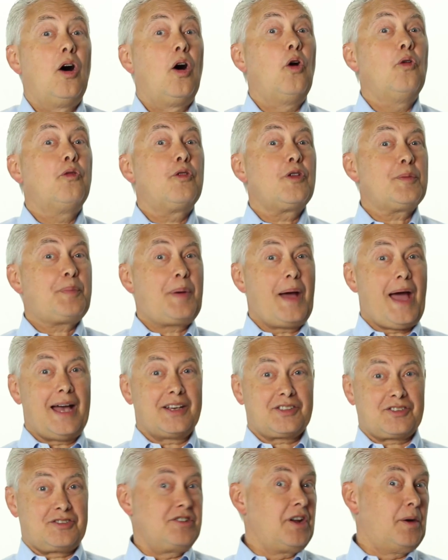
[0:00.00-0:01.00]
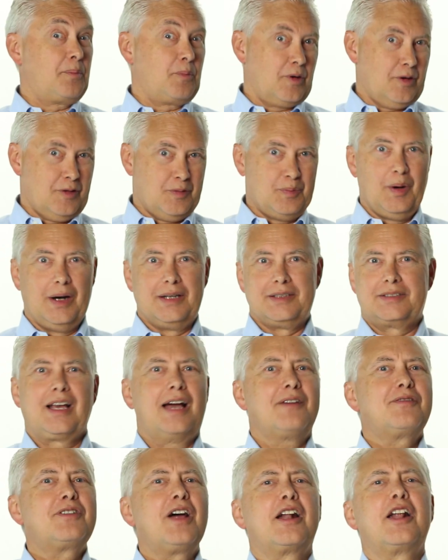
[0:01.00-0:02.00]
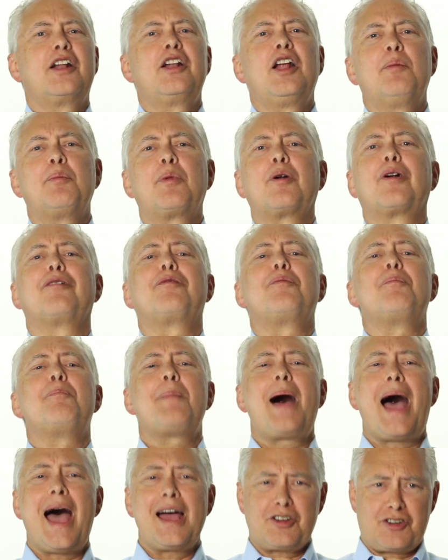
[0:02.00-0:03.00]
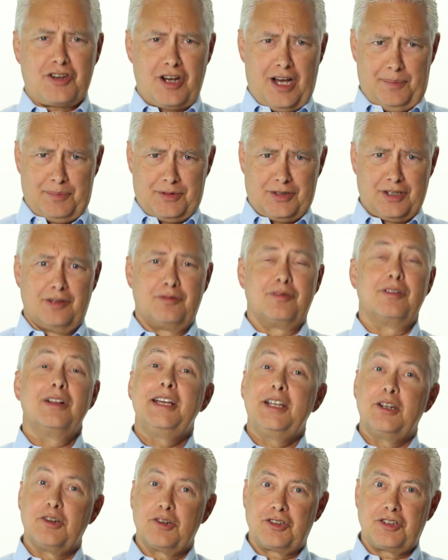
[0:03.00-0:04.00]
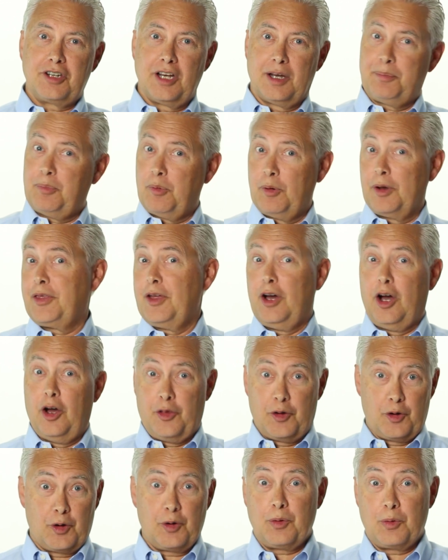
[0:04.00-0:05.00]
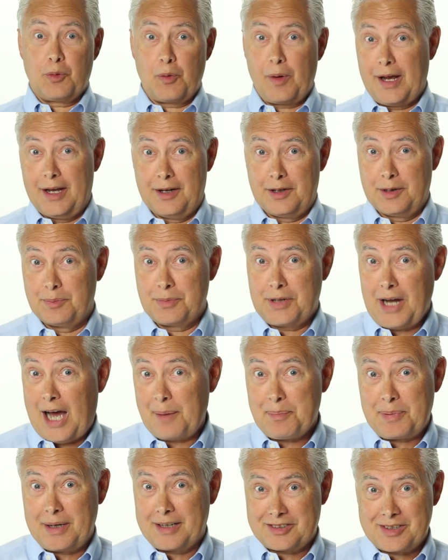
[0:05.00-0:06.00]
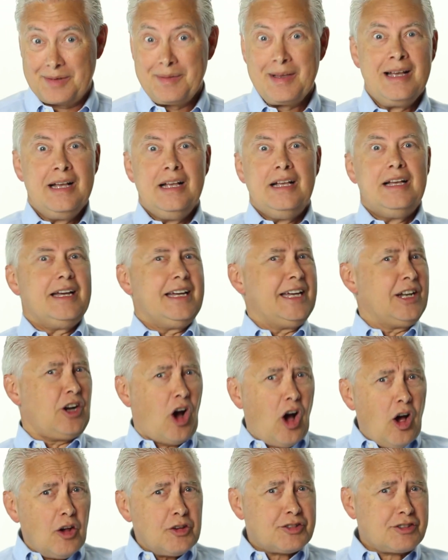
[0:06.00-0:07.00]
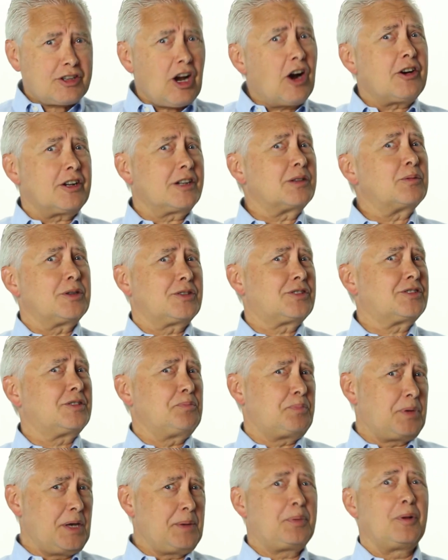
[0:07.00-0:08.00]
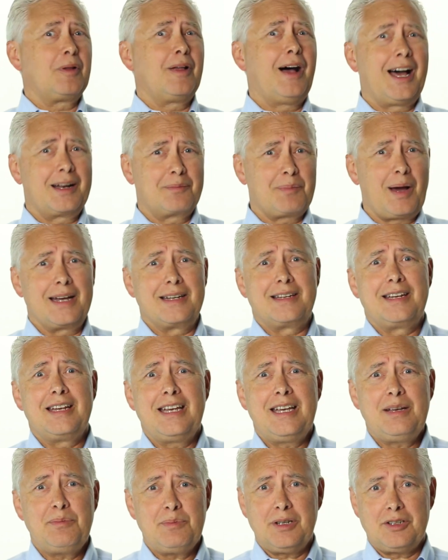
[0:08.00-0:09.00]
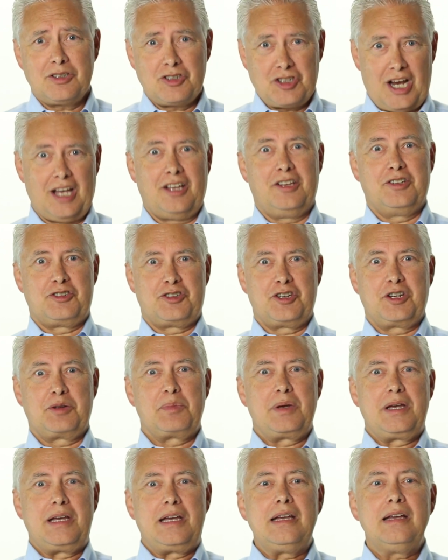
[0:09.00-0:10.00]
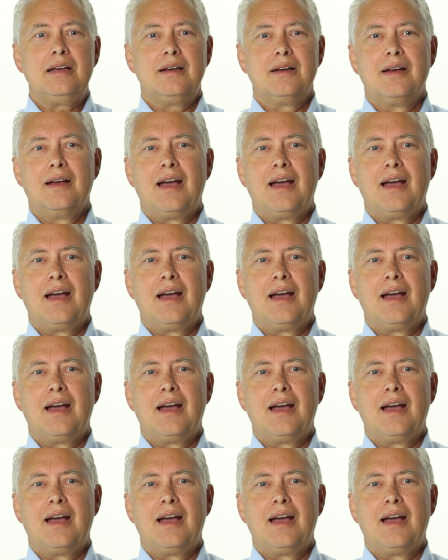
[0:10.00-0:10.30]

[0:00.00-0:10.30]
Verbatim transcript: Over the past number of months, I've done a number of mashups of leadership with other random topics. It all started with some people on my team challenging me,